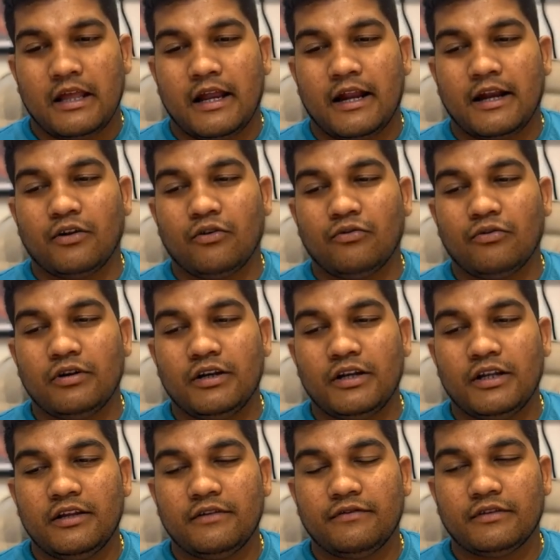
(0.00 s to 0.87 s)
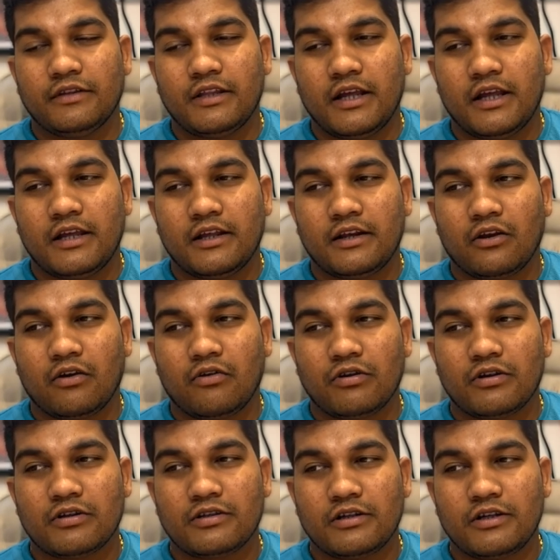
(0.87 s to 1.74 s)
and only if they
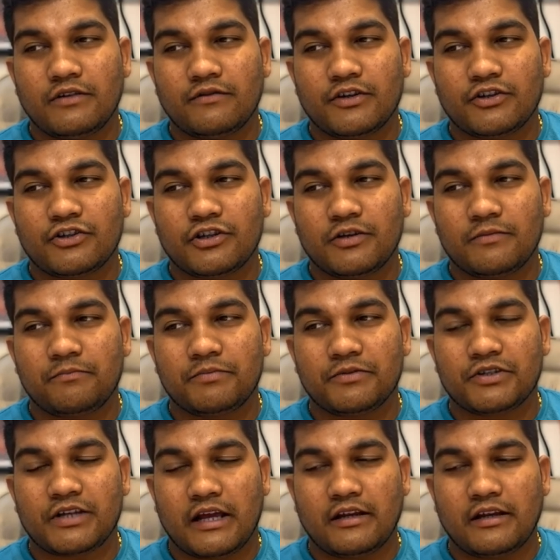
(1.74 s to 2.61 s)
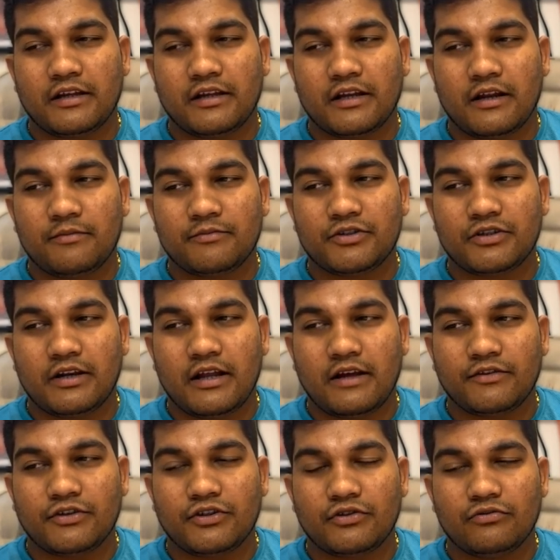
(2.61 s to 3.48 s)
rigorously worship Saligram
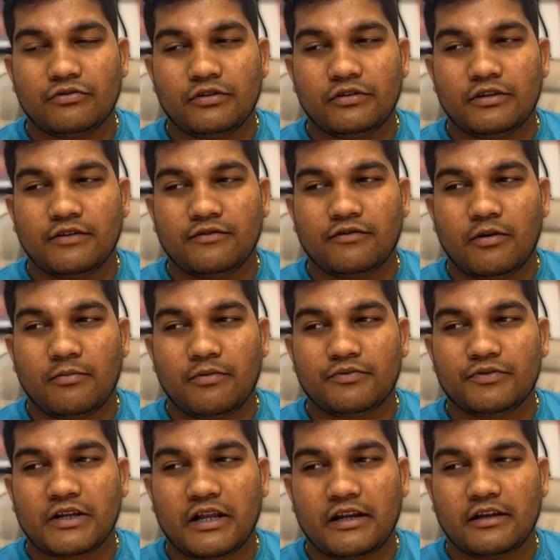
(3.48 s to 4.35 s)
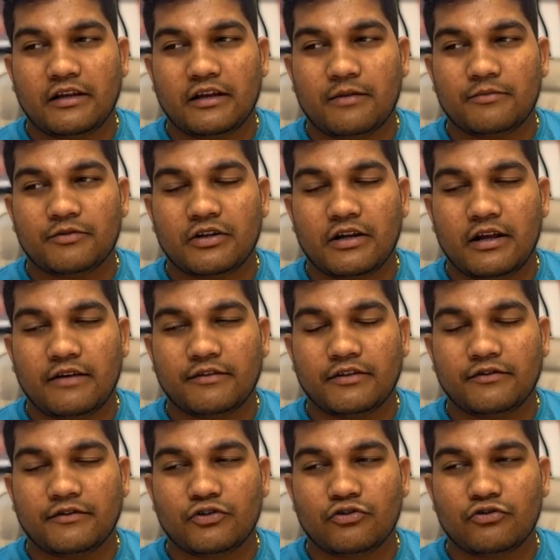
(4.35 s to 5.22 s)
Shila, Vishnu in the form of Saligram Shila
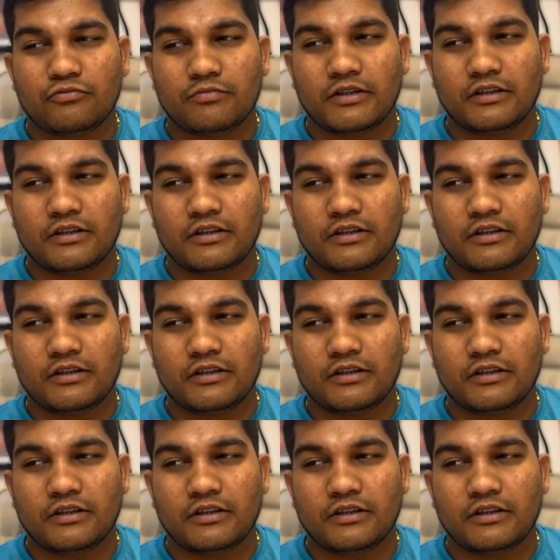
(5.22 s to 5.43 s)
with Vishnu